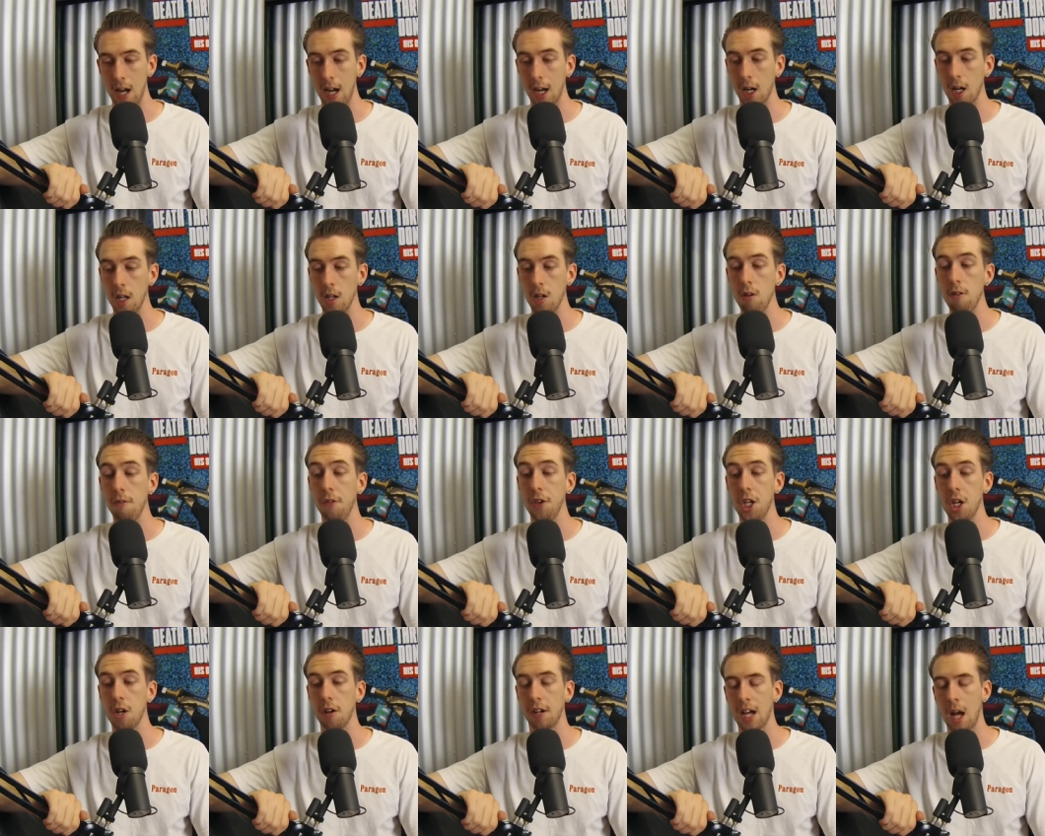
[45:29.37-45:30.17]
I got a new
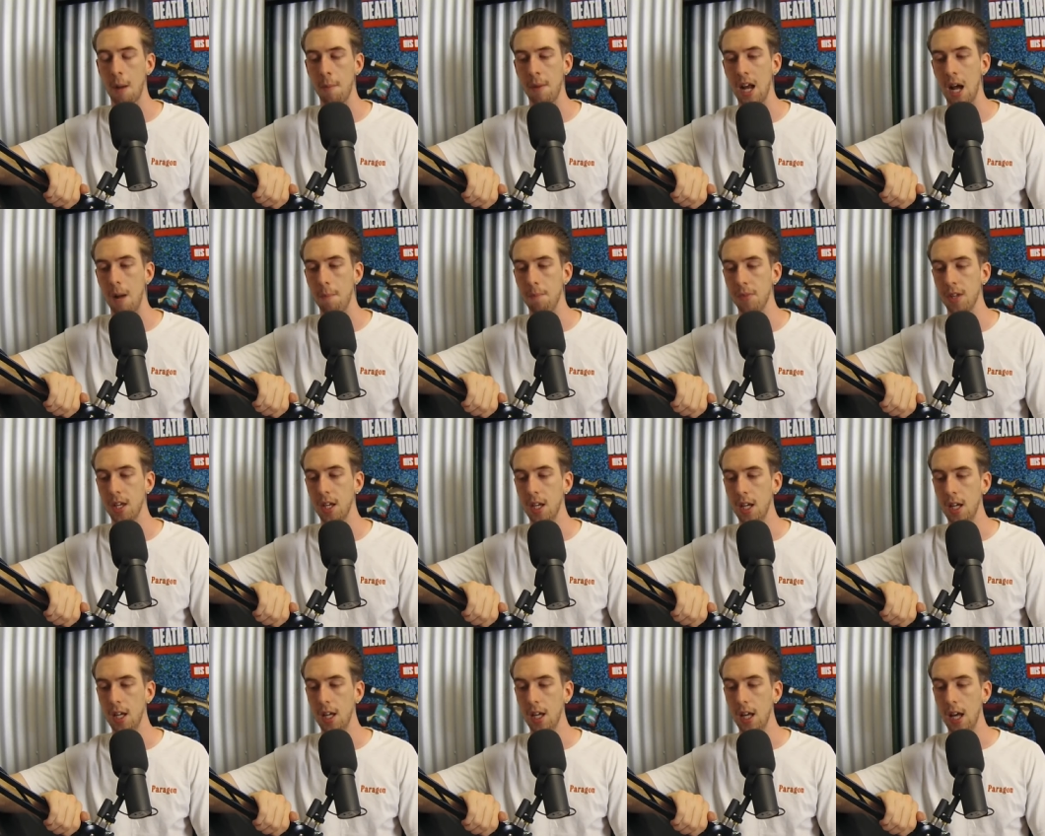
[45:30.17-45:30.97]
video coming up
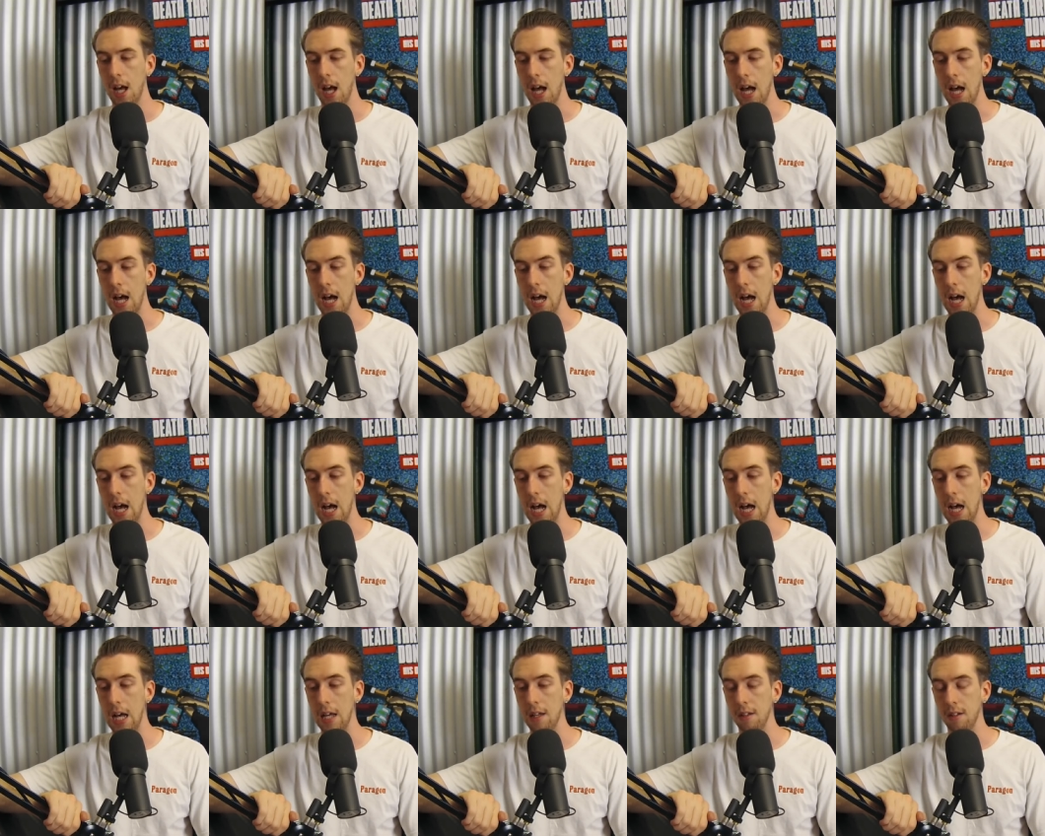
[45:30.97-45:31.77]

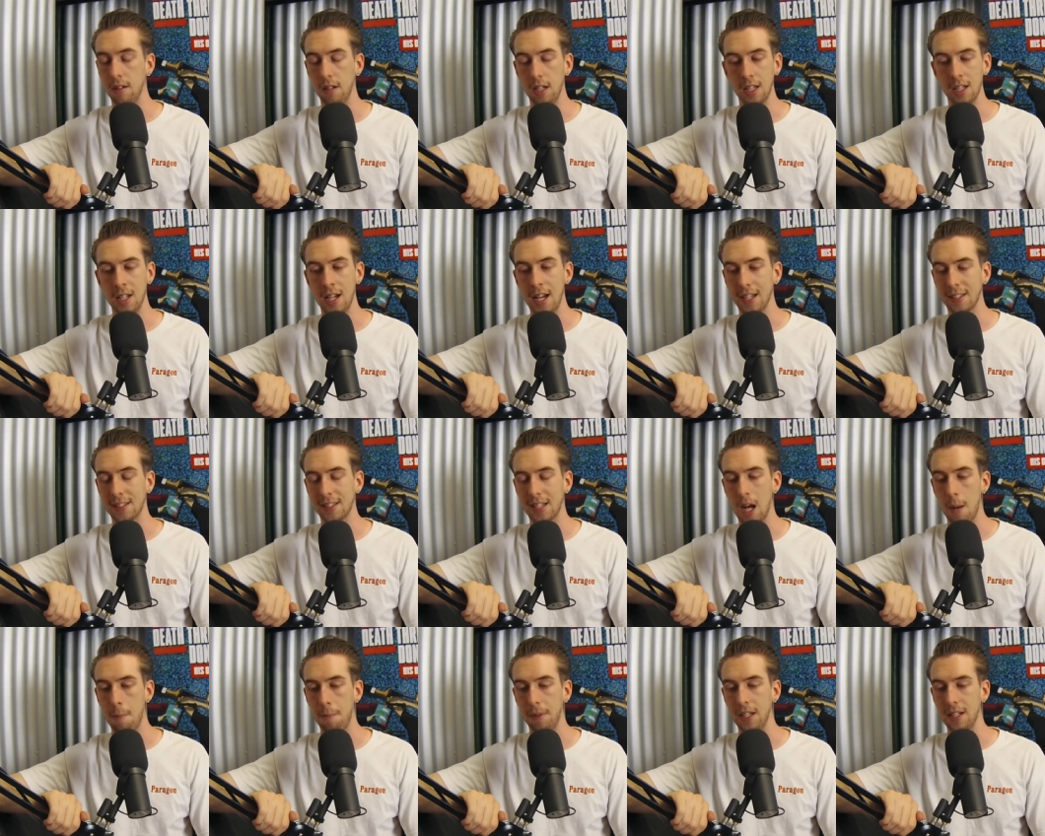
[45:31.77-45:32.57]
uh, in the
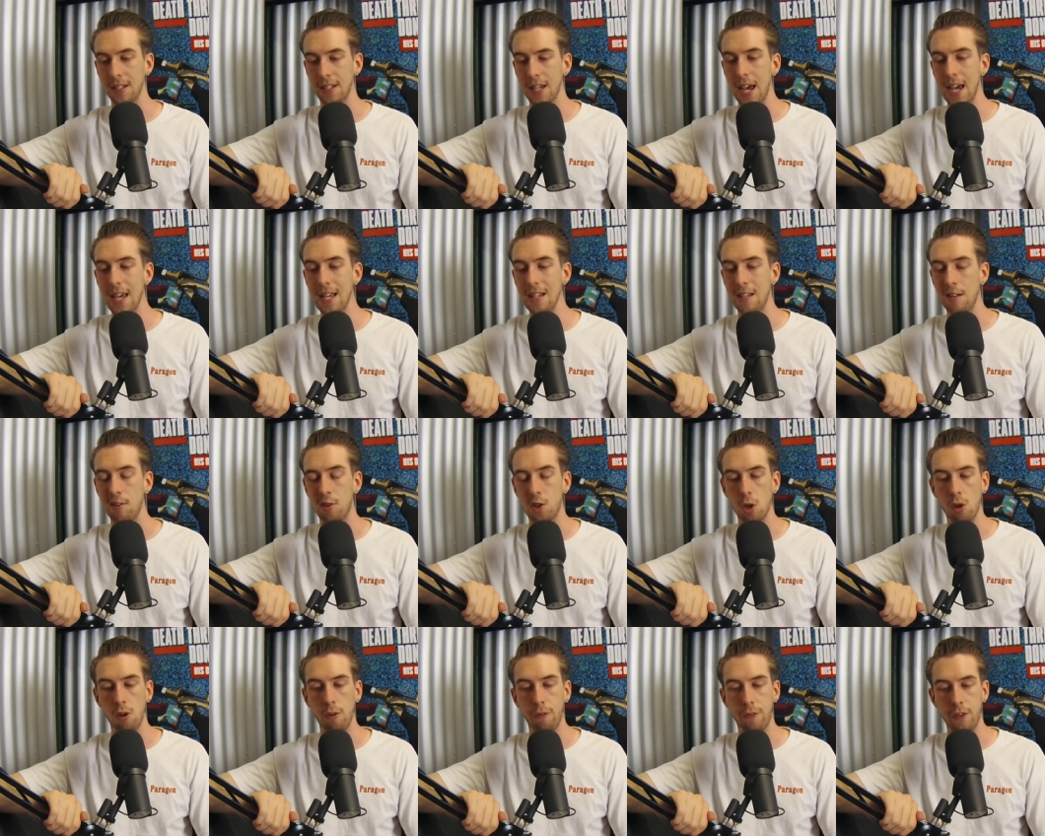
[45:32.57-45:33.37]
next couple of days.
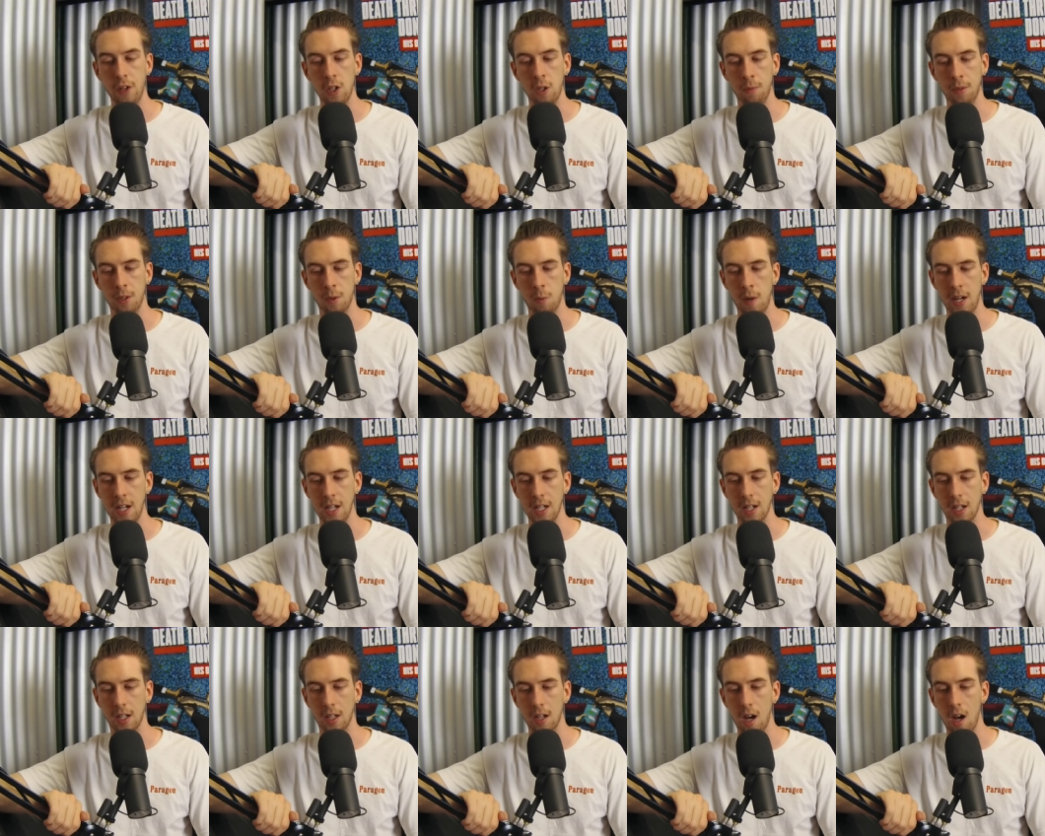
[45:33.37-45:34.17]
It's all filmed and
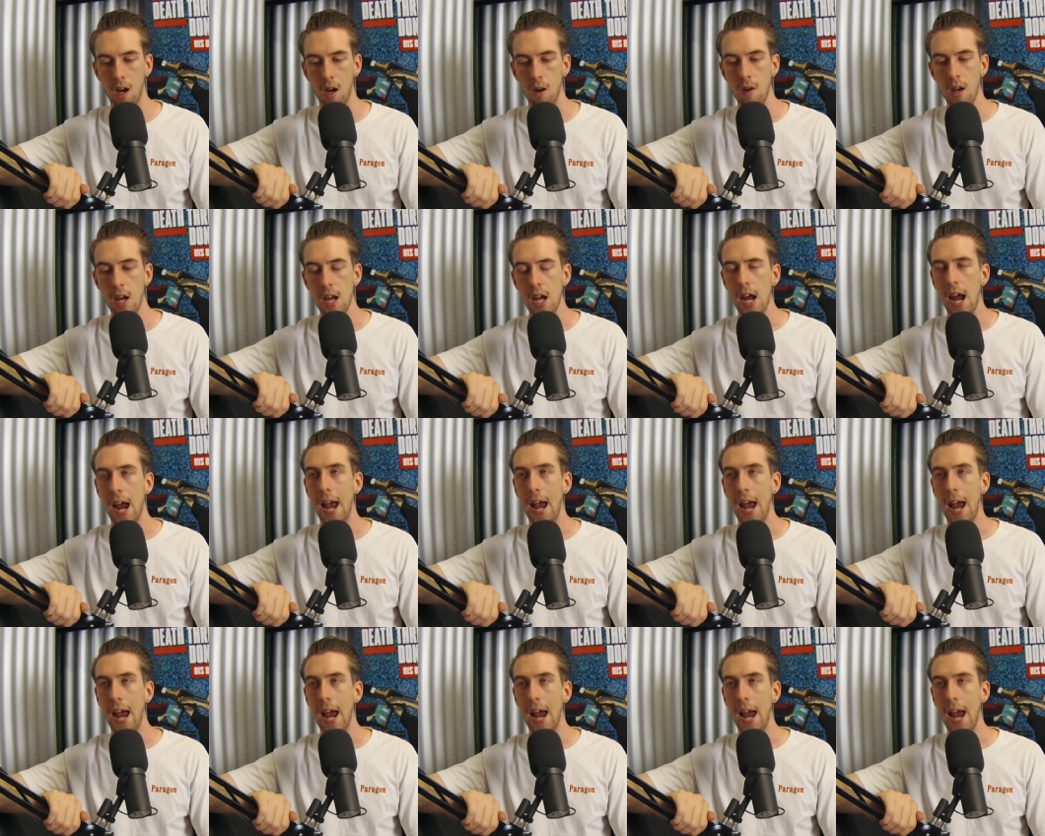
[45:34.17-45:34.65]
ready to go.